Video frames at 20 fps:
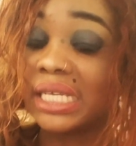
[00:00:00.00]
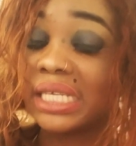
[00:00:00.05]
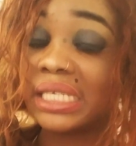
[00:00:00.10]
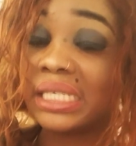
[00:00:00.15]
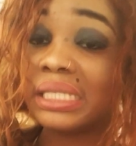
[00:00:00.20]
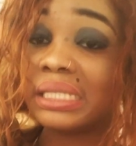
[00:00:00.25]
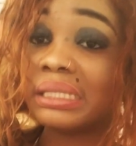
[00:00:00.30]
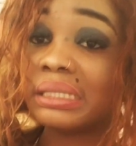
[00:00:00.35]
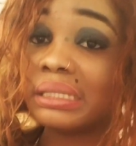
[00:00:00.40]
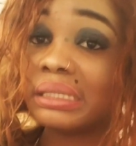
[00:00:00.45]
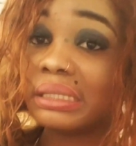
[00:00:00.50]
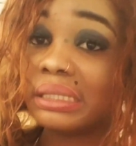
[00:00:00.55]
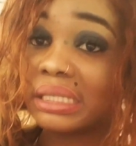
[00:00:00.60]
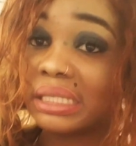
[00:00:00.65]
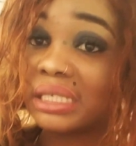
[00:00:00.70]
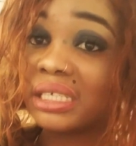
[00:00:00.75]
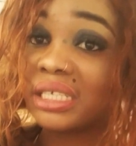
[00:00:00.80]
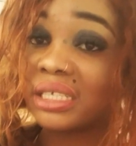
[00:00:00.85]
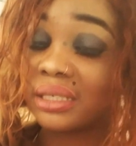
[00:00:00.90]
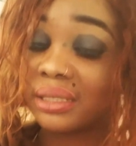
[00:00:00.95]
in
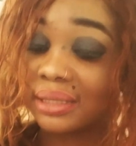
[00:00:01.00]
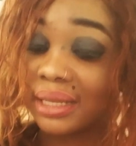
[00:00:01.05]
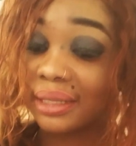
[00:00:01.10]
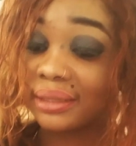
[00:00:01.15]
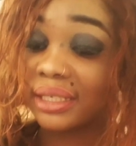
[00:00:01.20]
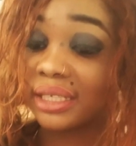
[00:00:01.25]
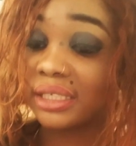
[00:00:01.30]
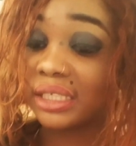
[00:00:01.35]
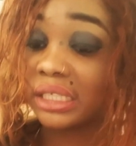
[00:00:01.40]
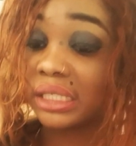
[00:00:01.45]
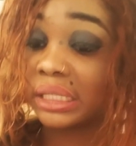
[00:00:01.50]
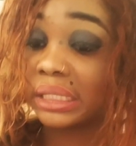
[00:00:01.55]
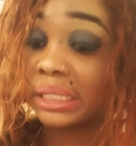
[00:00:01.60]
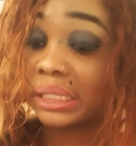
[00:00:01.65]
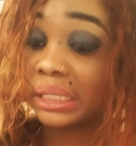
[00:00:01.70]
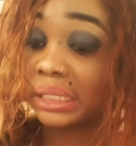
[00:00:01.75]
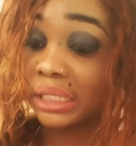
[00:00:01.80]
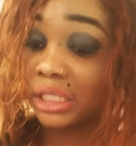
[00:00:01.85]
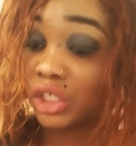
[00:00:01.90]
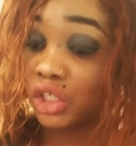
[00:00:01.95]
he started in
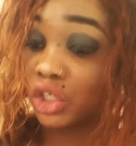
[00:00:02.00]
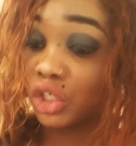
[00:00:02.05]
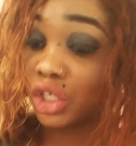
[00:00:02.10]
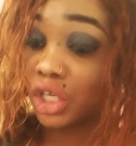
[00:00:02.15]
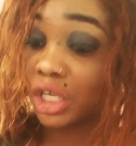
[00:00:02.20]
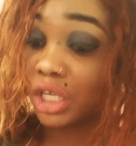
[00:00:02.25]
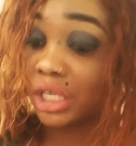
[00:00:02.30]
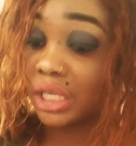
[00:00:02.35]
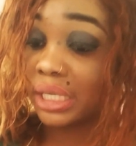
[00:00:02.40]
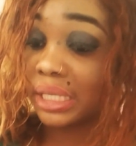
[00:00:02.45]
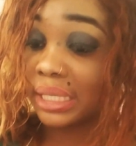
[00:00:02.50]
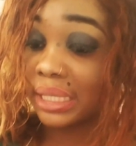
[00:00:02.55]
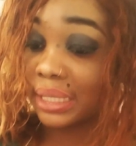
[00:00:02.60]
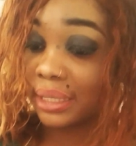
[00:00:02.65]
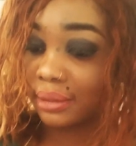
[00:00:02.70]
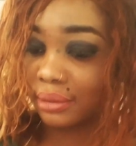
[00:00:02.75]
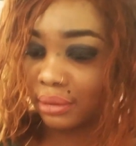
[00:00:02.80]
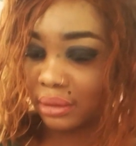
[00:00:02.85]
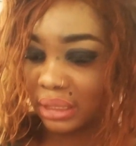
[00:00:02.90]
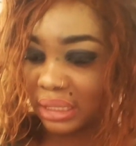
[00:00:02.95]
DJ
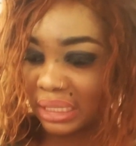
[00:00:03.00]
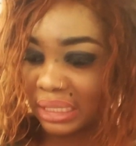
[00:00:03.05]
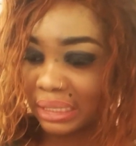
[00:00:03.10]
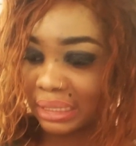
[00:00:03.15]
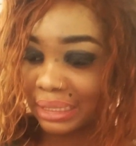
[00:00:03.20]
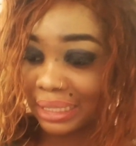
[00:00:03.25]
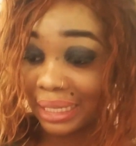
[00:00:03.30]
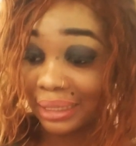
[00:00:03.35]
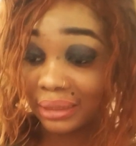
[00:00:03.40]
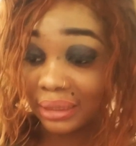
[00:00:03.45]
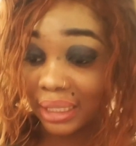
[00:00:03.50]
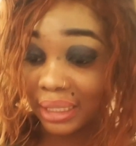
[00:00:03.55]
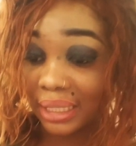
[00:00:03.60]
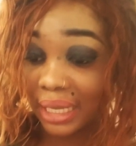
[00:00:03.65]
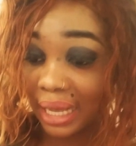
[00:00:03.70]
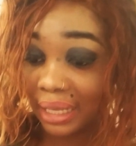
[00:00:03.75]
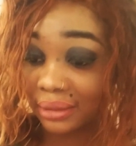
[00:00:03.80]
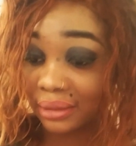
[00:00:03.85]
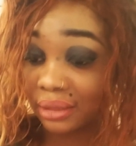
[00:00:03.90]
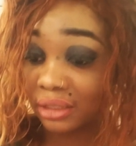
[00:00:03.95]
he started
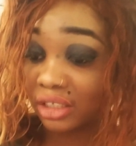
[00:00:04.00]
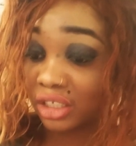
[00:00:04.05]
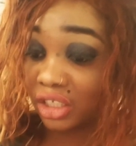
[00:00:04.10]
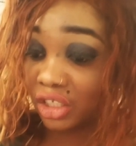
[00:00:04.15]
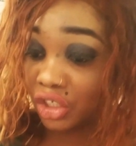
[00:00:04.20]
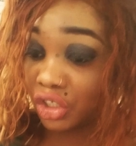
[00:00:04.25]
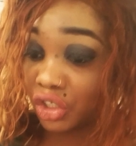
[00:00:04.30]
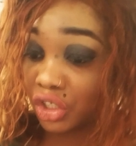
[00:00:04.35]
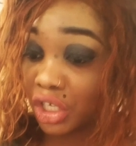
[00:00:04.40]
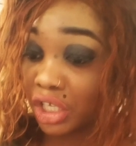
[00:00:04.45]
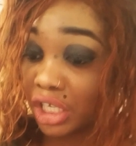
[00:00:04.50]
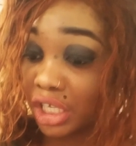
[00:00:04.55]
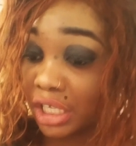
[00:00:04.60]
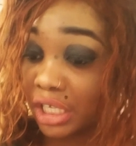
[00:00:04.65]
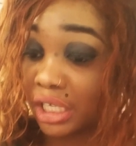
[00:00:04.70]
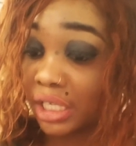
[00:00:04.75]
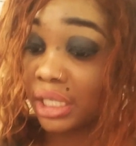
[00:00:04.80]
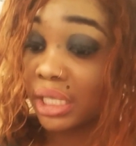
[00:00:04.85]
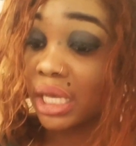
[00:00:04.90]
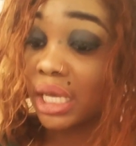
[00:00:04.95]
as a DJ
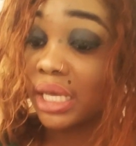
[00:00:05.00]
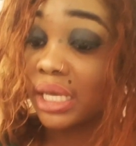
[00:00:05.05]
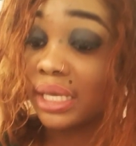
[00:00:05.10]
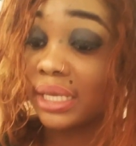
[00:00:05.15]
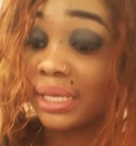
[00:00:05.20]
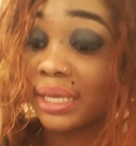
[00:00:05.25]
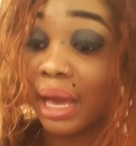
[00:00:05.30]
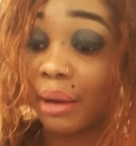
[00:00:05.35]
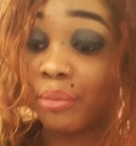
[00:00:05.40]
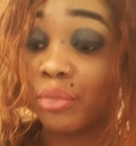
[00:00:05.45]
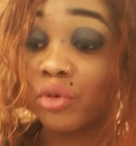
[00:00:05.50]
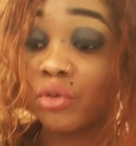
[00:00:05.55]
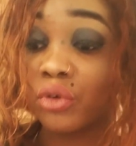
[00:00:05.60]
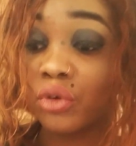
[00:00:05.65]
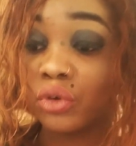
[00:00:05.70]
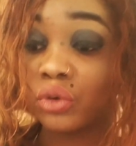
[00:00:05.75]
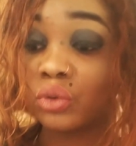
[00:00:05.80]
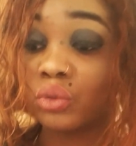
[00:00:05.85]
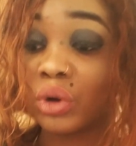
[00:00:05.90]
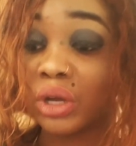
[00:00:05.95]
in
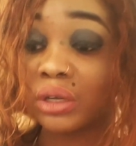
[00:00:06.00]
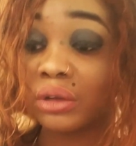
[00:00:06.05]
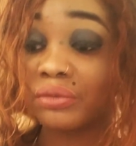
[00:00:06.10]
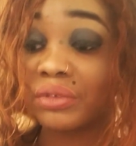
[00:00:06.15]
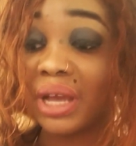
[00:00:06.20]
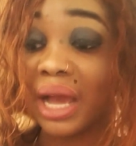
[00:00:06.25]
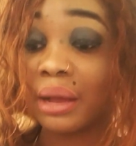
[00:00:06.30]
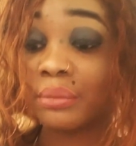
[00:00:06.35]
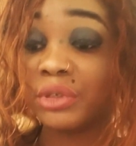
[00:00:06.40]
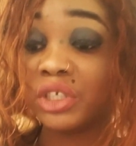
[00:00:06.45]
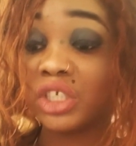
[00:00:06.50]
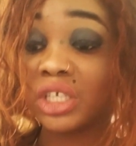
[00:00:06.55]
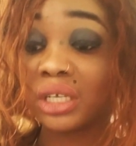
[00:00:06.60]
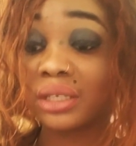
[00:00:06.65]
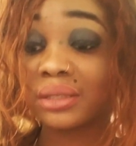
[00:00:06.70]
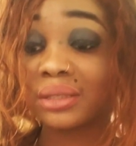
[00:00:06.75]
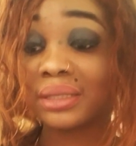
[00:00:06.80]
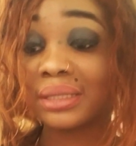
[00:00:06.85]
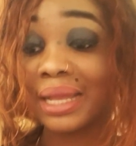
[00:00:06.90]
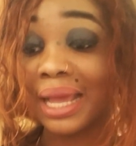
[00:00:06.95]
Yopougon, one of the
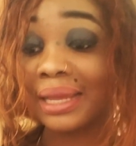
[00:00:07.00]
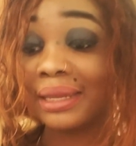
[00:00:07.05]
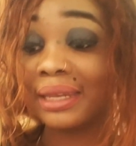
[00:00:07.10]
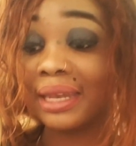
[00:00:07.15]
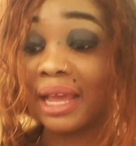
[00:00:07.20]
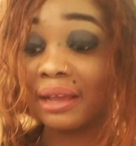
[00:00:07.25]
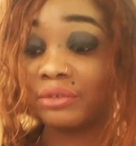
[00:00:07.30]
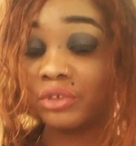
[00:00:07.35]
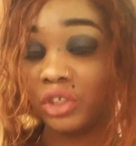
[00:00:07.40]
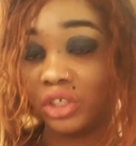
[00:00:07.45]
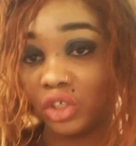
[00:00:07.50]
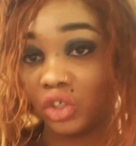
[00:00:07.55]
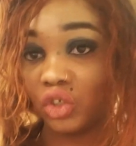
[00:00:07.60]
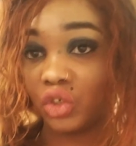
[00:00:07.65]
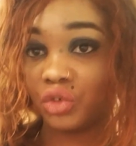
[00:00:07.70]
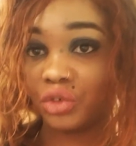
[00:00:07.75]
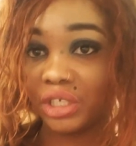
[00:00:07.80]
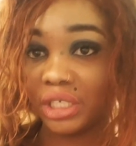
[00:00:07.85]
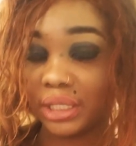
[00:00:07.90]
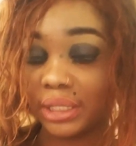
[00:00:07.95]
Abidjan's nightlife
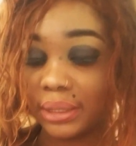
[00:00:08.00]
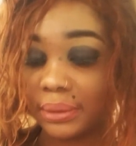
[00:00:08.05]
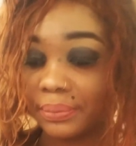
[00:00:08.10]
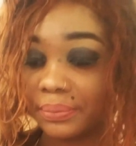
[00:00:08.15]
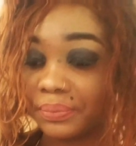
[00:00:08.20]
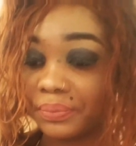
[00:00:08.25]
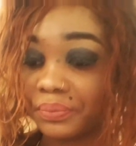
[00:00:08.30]
district.